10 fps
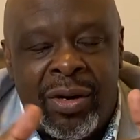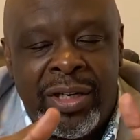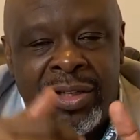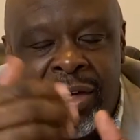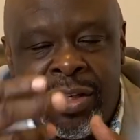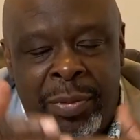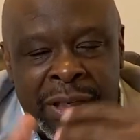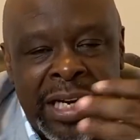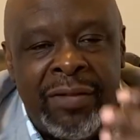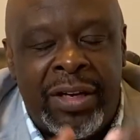No, it's, it's
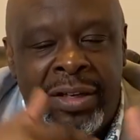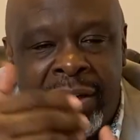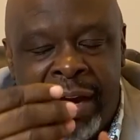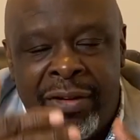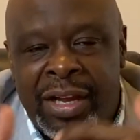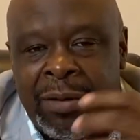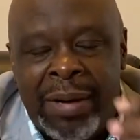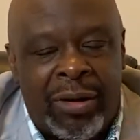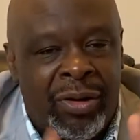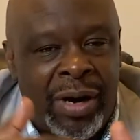believing everything
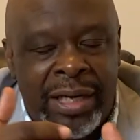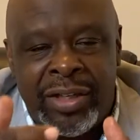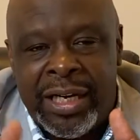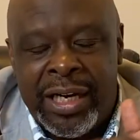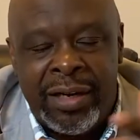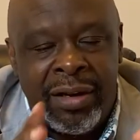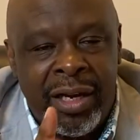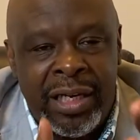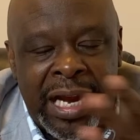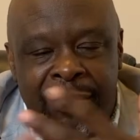about Christ, that he
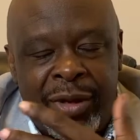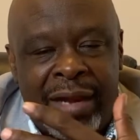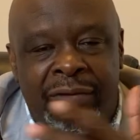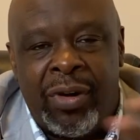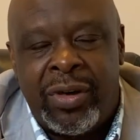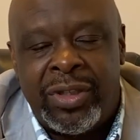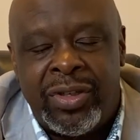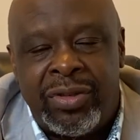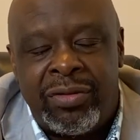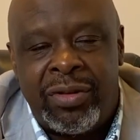came through that
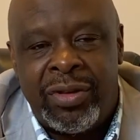virgin's,